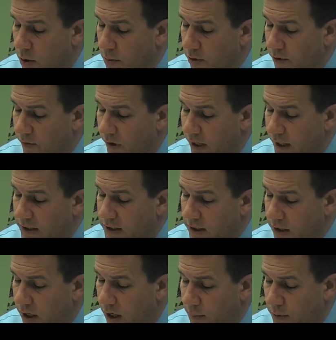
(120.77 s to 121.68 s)
provides
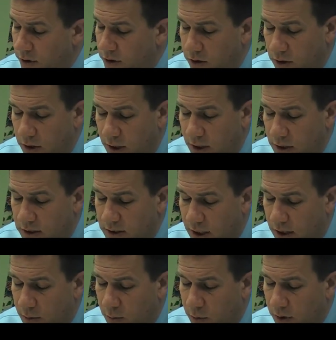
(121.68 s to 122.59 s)
an opportunity to
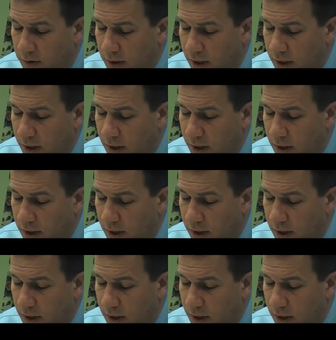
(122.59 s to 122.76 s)
celebrate